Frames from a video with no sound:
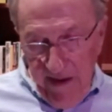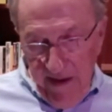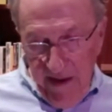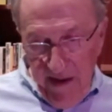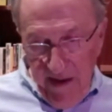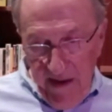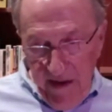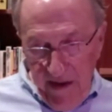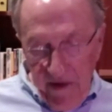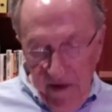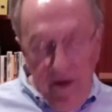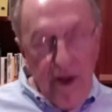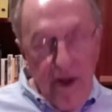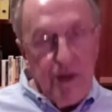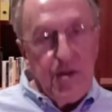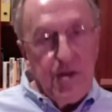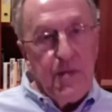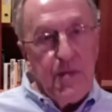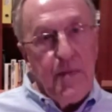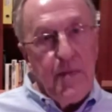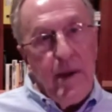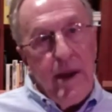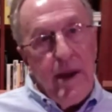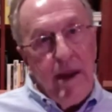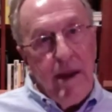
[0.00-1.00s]
uh, Granger
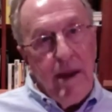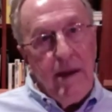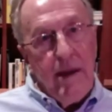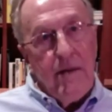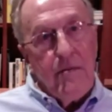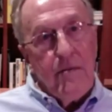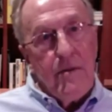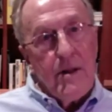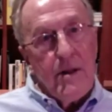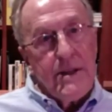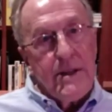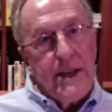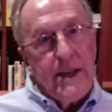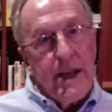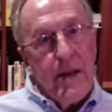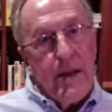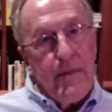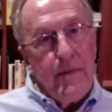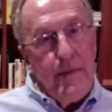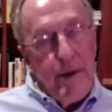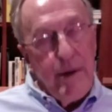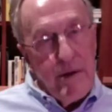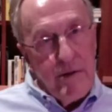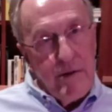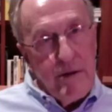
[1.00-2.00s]
Bay and we'll take a
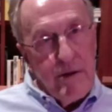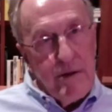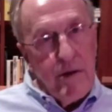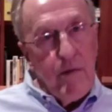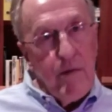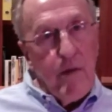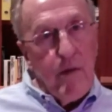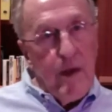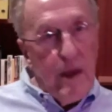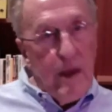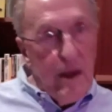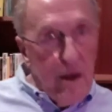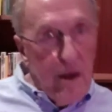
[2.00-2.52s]
boat and we